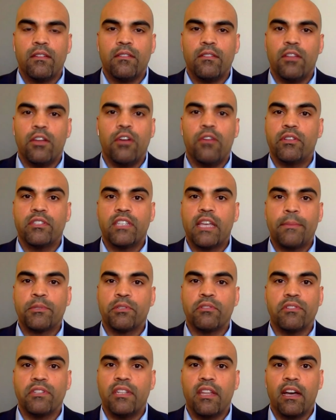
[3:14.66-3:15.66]
No, it's
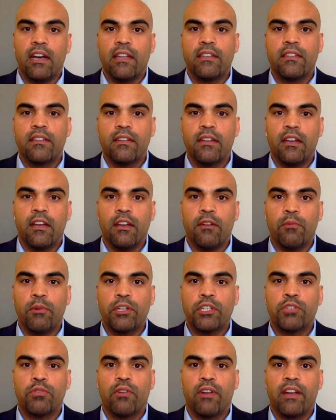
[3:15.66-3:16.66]
absolutely not. Uh,
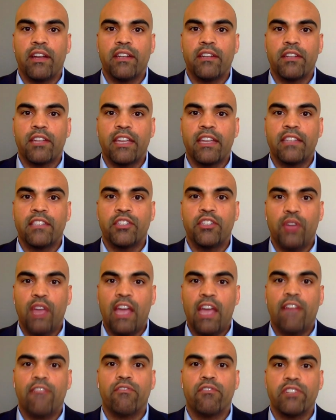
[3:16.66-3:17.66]
we're trying to get to
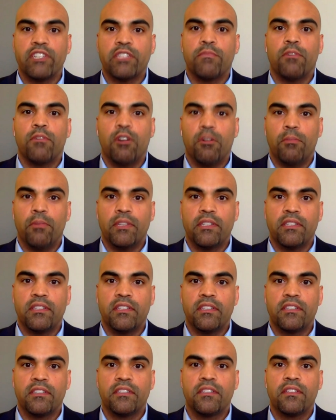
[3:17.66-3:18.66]
every small
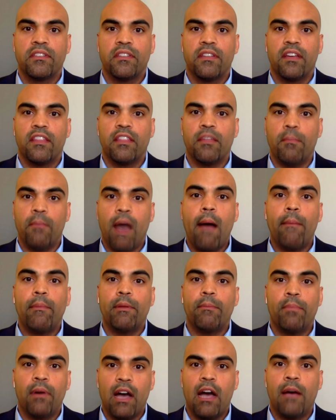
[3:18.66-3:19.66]
business, uh, the mom
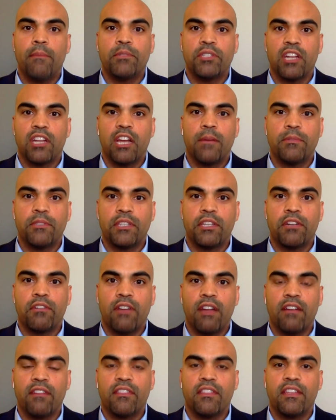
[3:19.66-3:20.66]
and pop shops that
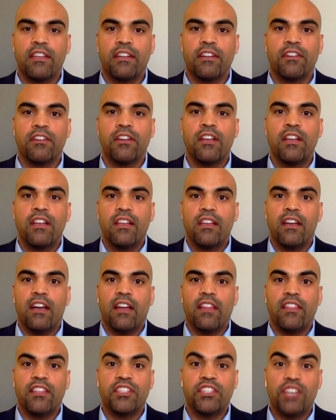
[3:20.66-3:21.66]
are out there,
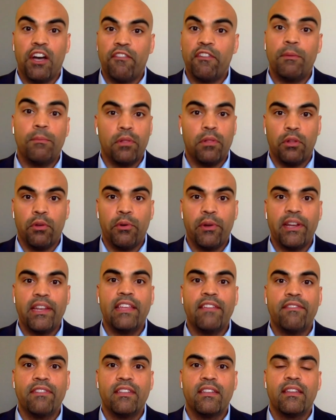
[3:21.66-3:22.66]
uh, the self-employed
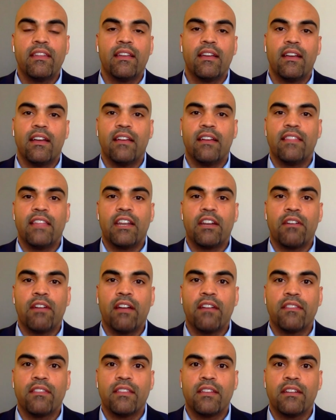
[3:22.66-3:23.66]
even uh, that are
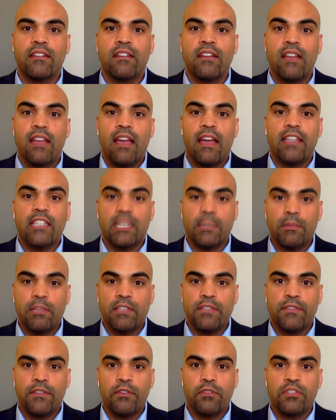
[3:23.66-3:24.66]
out there, and some of
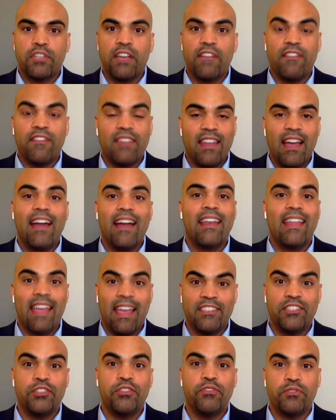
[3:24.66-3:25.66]
these folks have not,
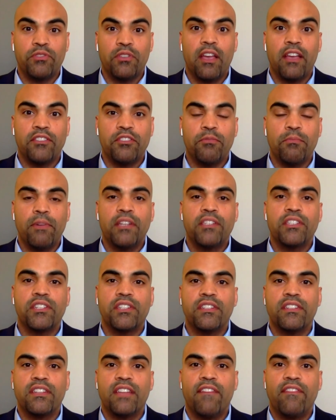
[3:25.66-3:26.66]
as you as you
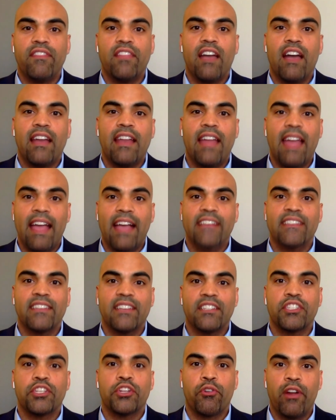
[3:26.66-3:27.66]
mentioned, have not
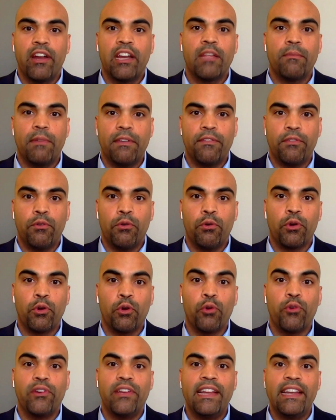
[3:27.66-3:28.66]
accessed credit before
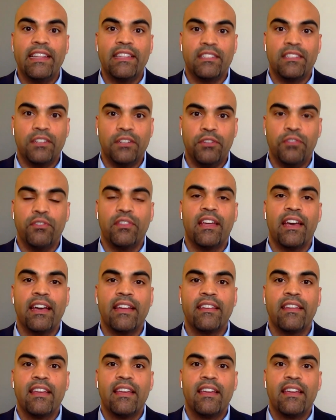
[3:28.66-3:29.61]
or needed to do that,